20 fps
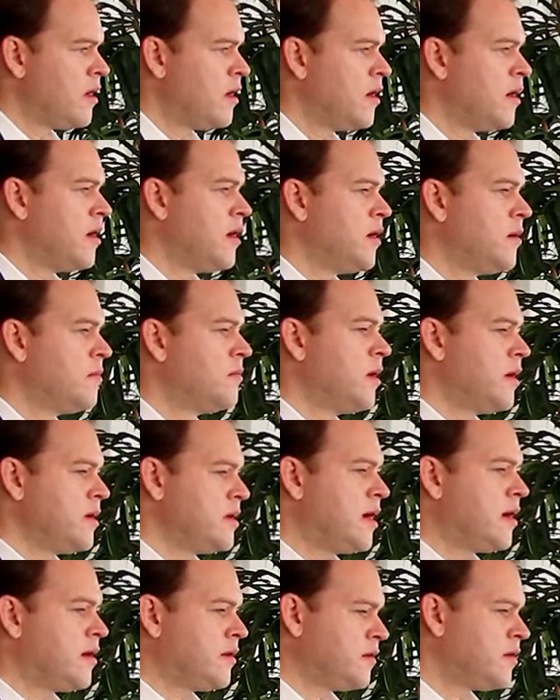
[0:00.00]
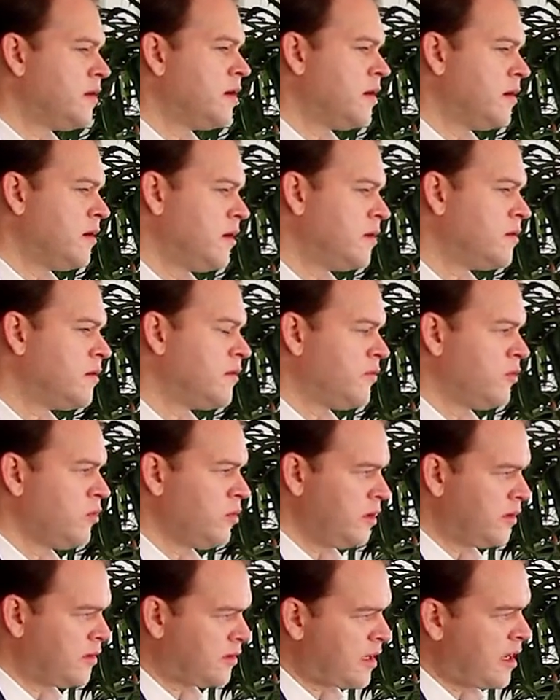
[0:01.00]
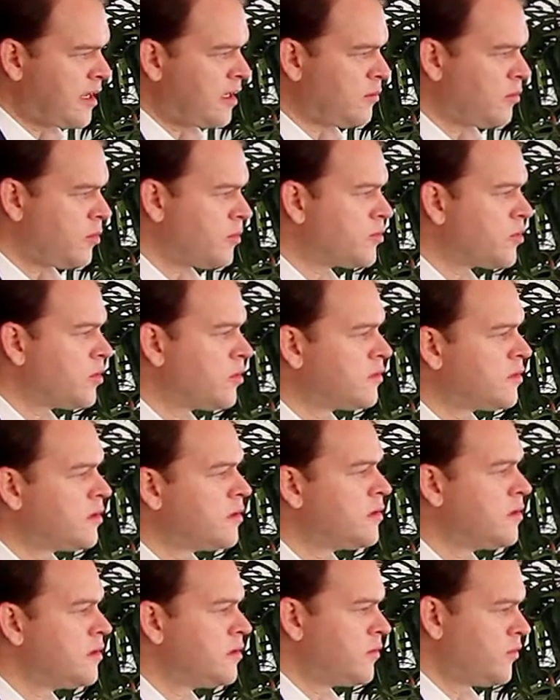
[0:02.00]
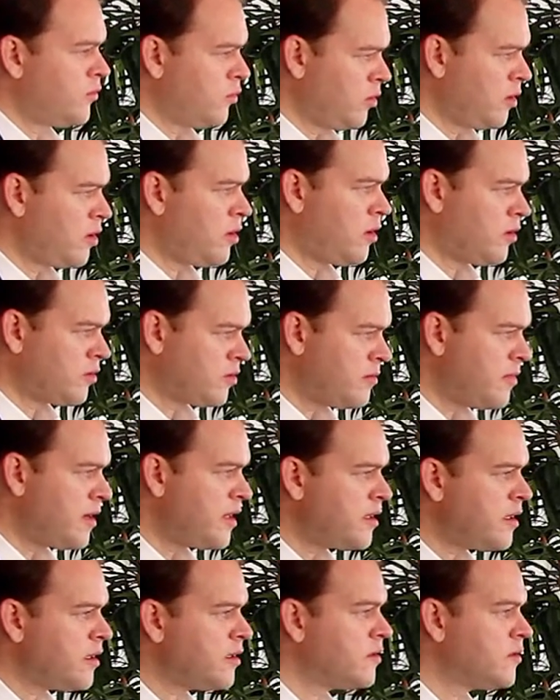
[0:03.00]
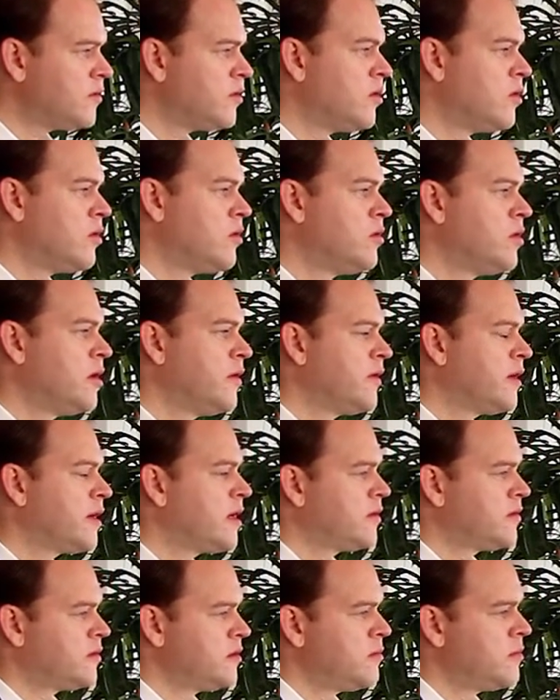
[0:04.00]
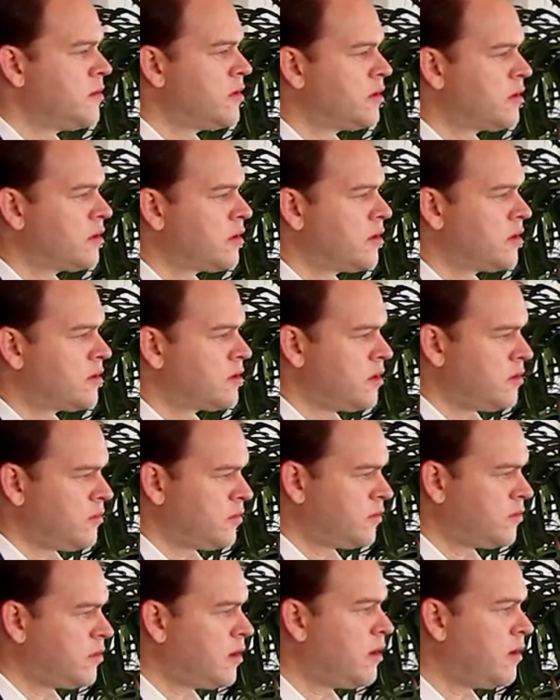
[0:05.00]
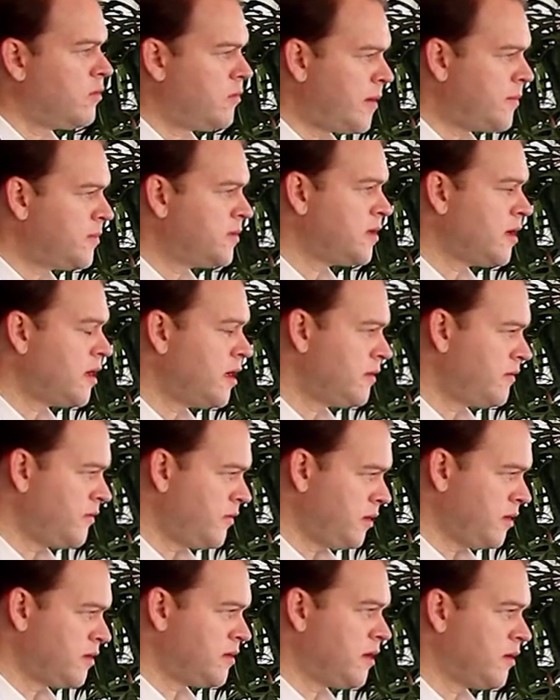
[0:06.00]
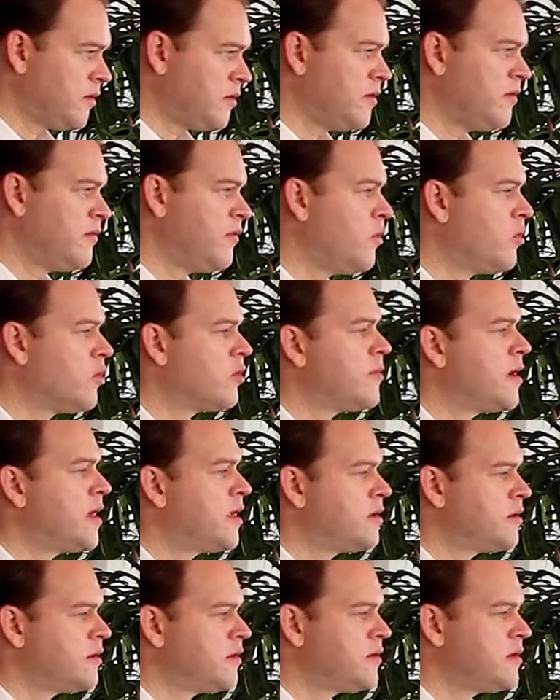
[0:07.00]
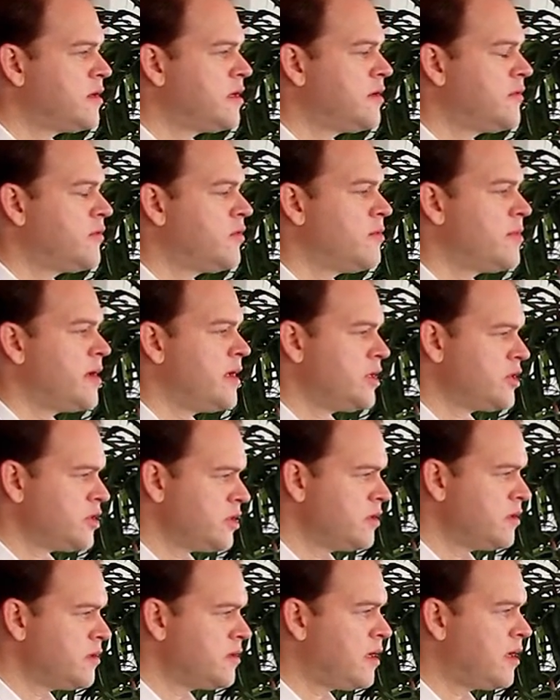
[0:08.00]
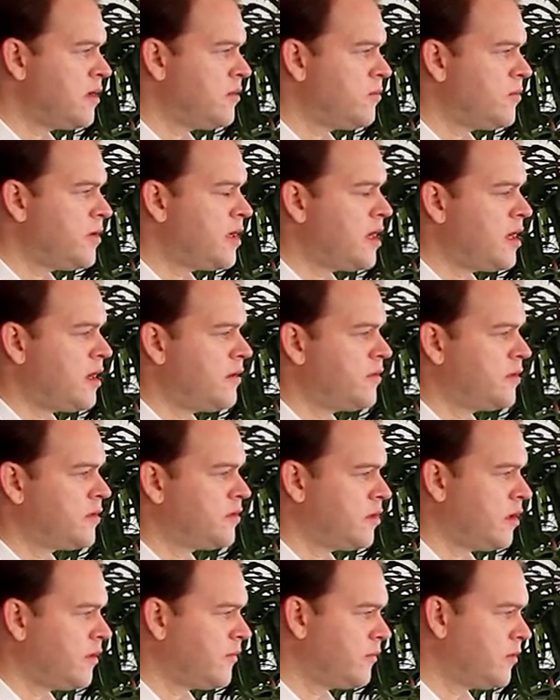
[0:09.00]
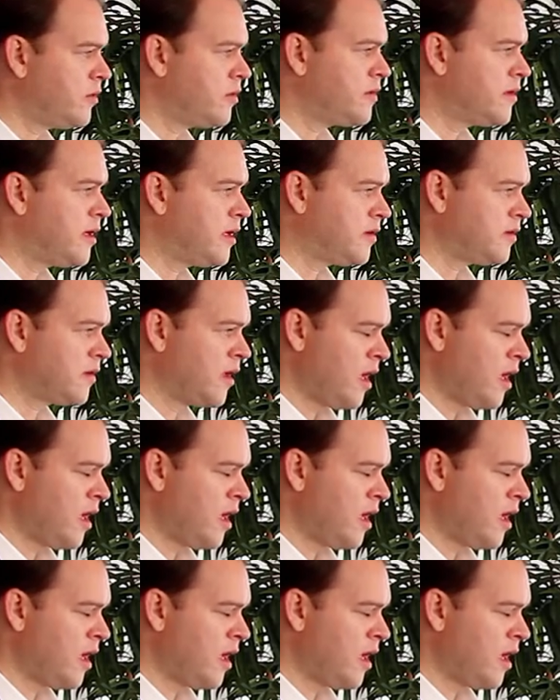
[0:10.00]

It's a fully scalable process. It's fully automated. So if a customer goes to our website, fills out the form, enters the information, then we have a software that's